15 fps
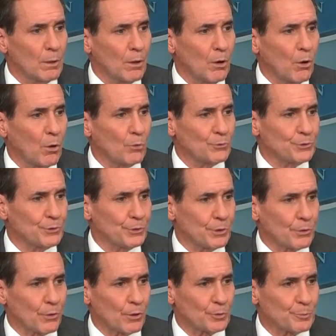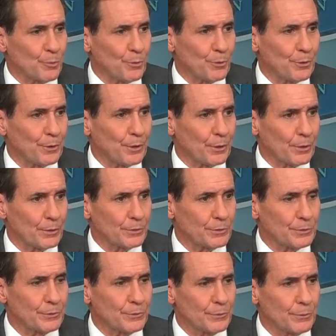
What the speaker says: halting the cross-border incursions?